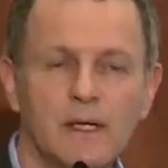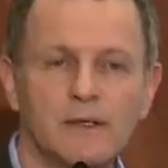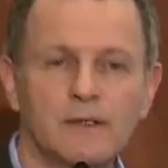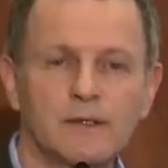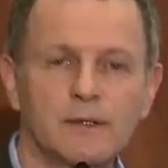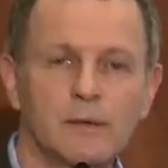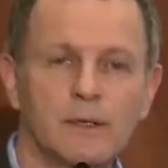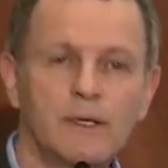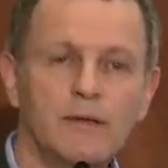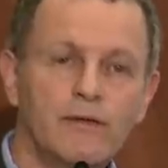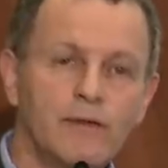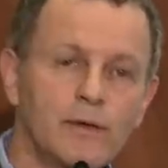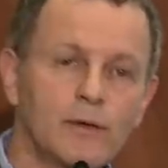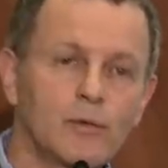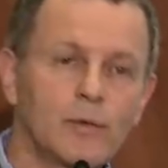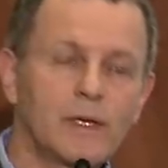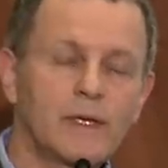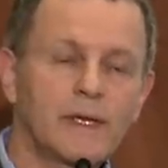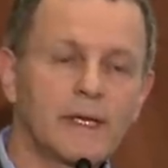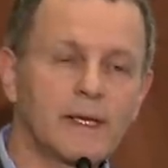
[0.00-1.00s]
So if you're
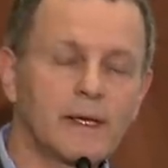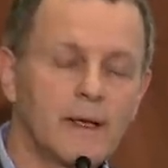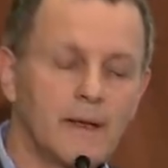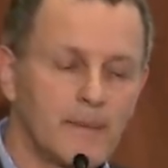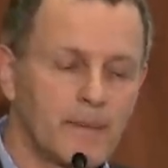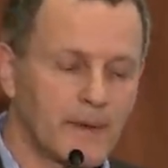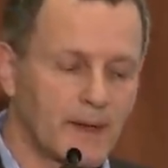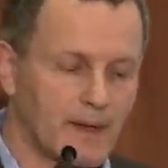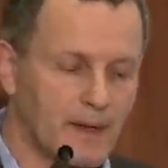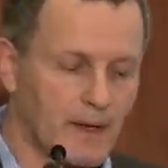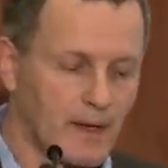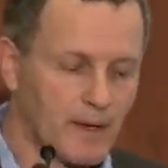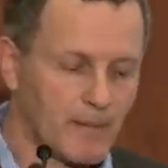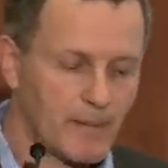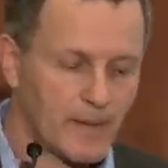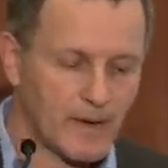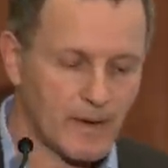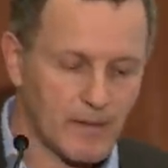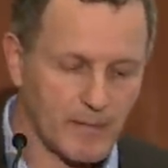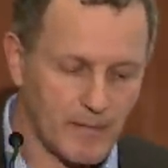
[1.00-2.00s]
willing,
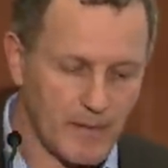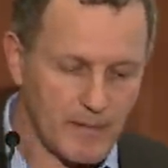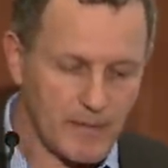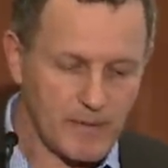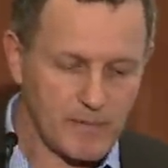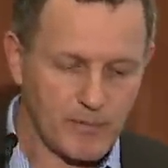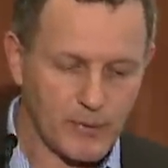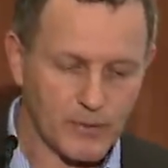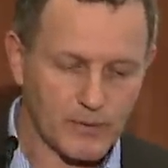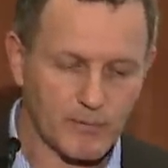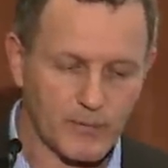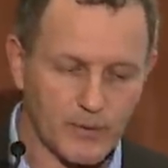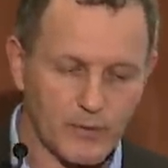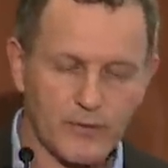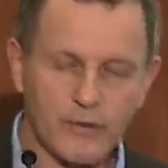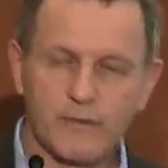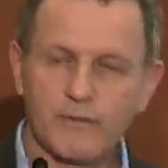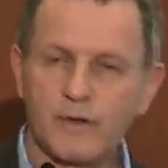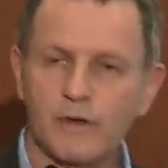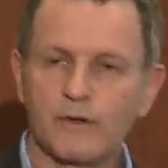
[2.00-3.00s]
maybe put
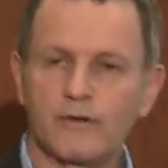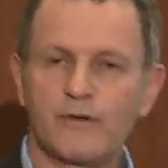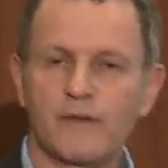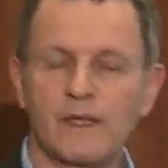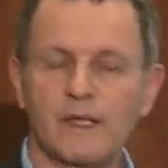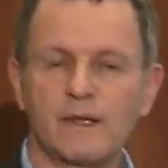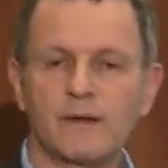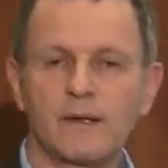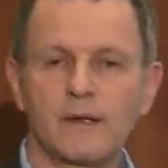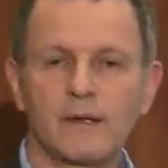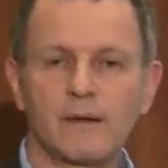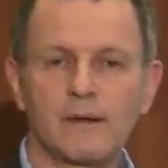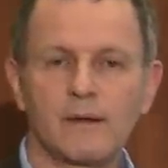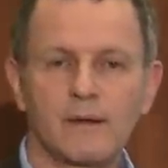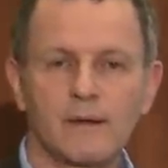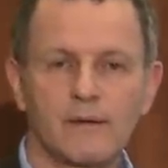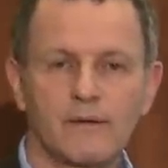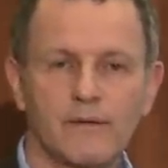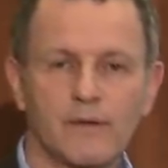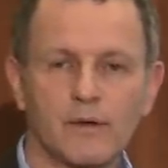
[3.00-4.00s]
both of your feet
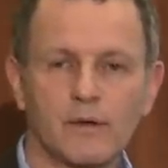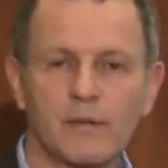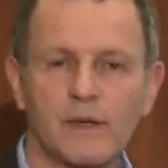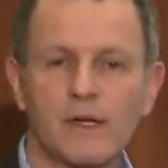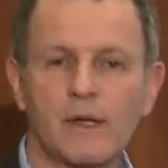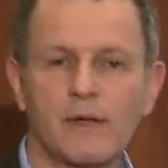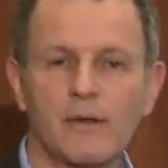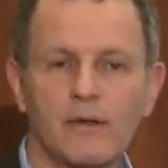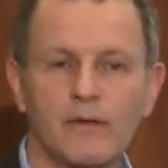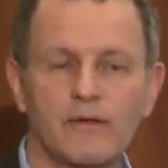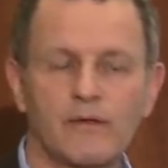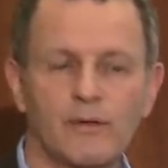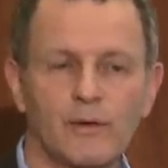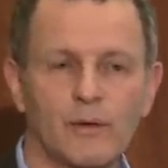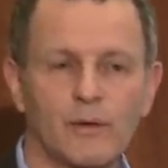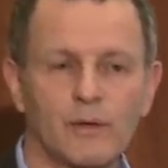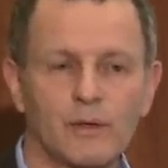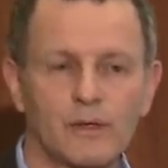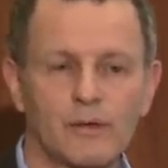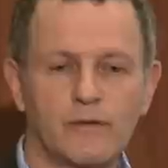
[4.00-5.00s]
firmly on the
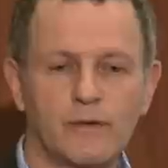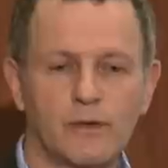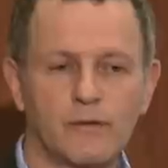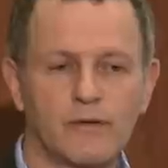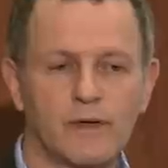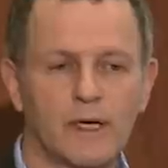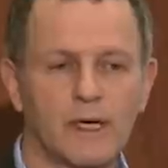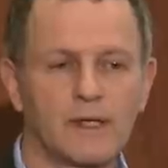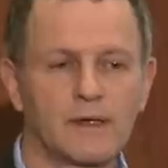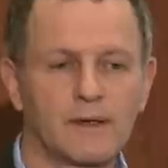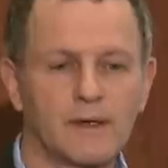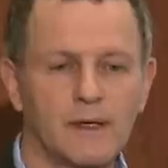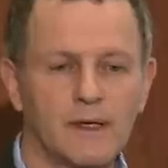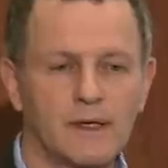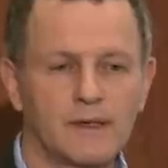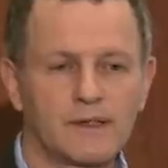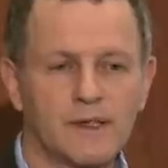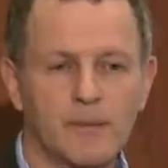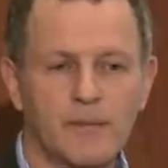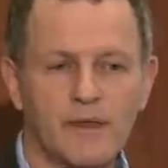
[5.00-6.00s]
floor. If you've got
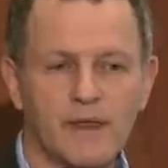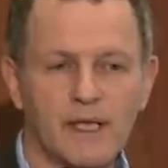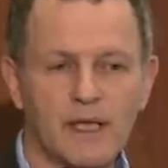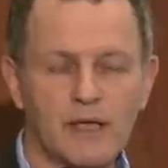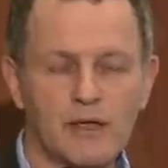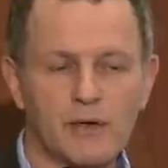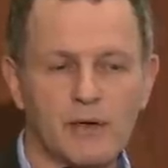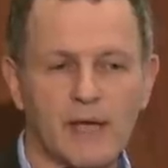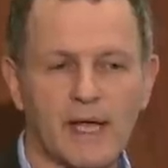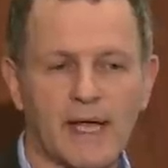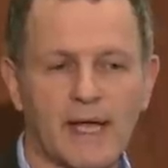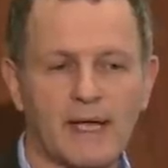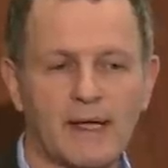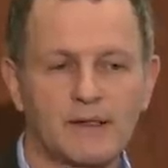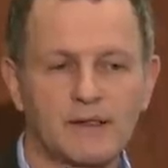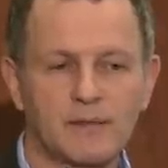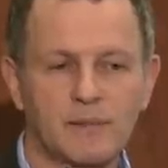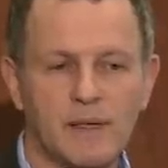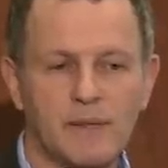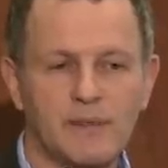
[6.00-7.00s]
something in your
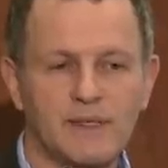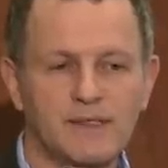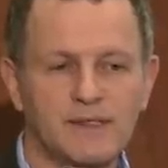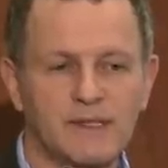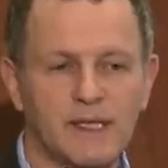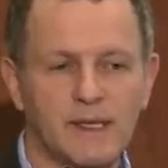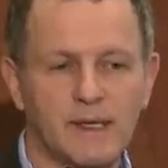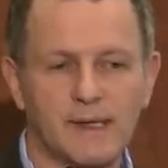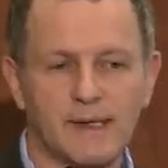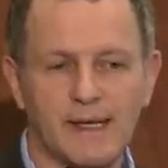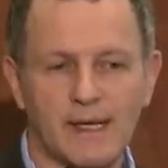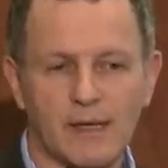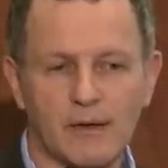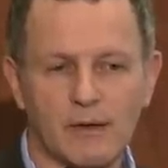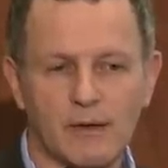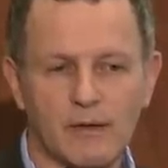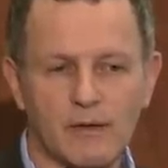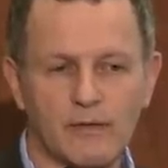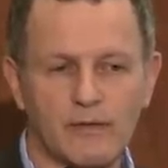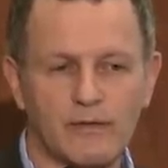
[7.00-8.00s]
hands, maybe set it
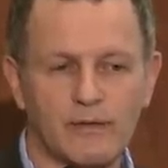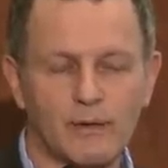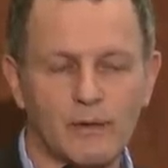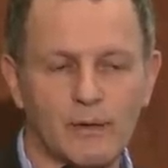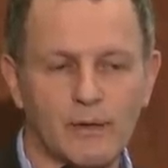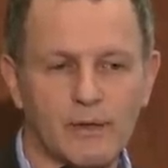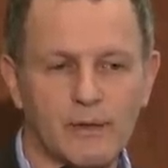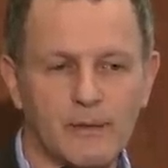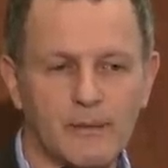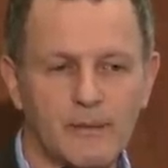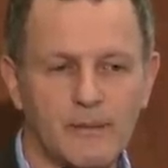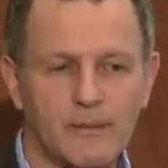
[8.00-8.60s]
down on the floor.